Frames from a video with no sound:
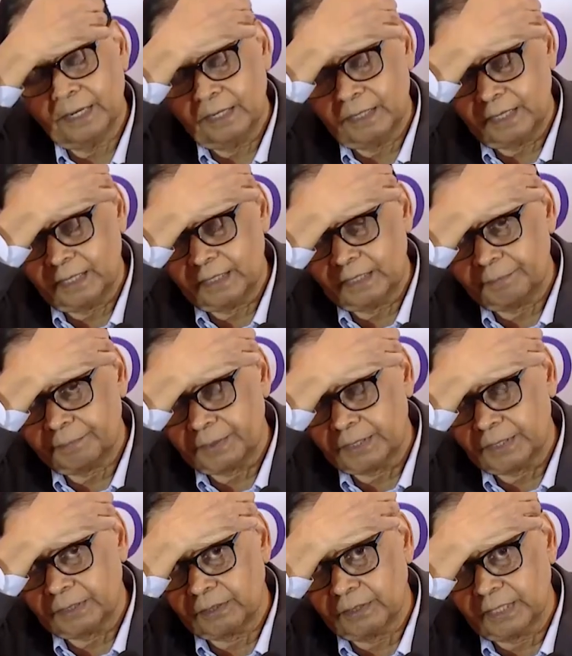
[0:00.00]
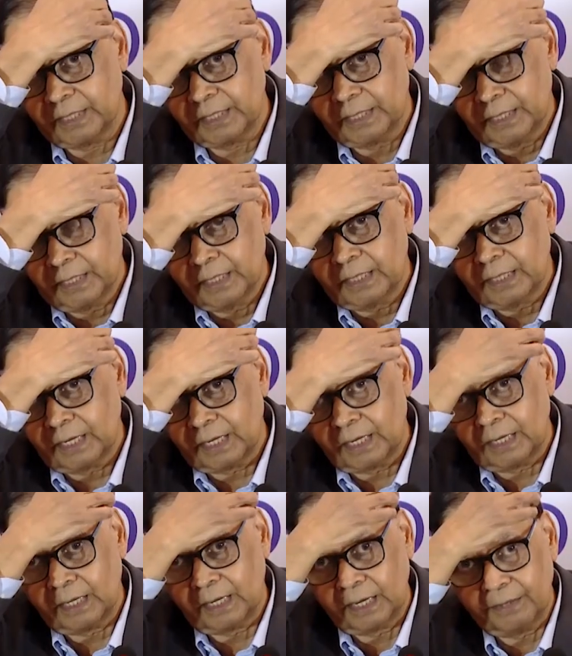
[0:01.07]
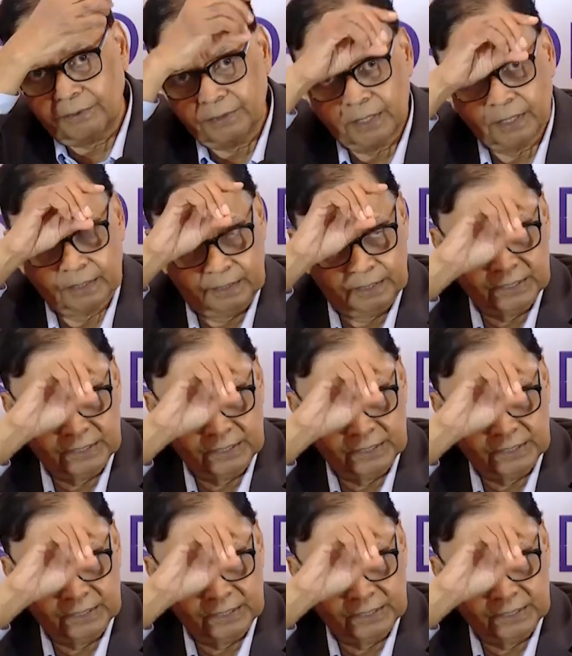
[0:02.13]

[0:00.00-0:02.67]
And in particular, I will